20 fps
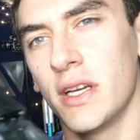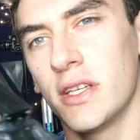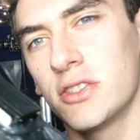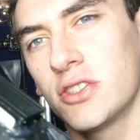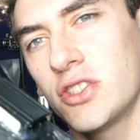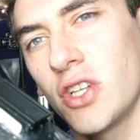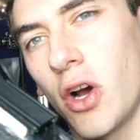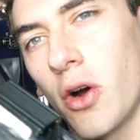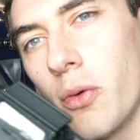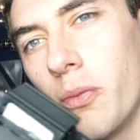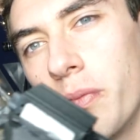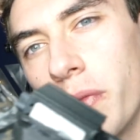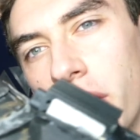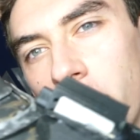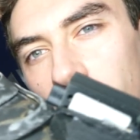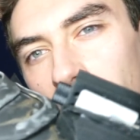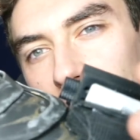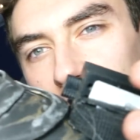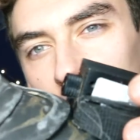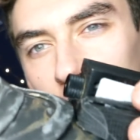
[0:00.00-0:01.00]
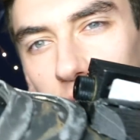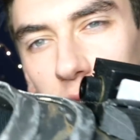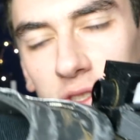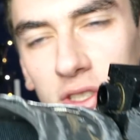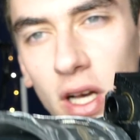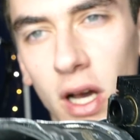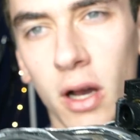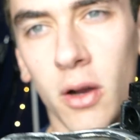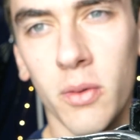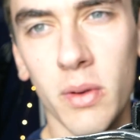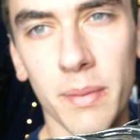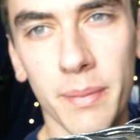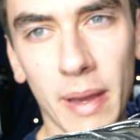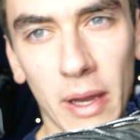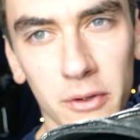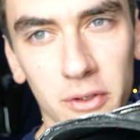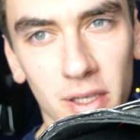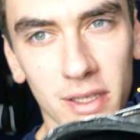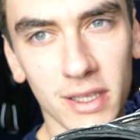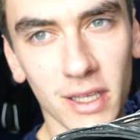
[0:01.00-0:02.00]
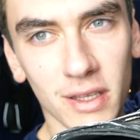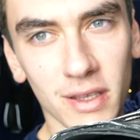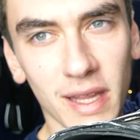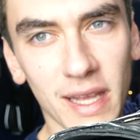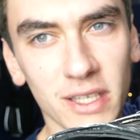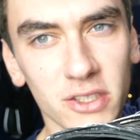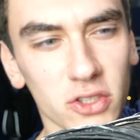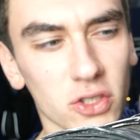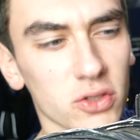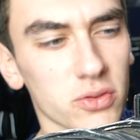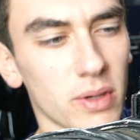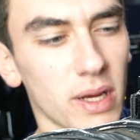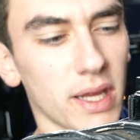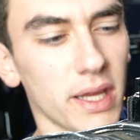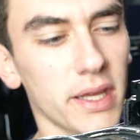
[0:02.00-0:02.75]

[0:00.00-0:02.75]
So, as you saw, we mounted the lasers right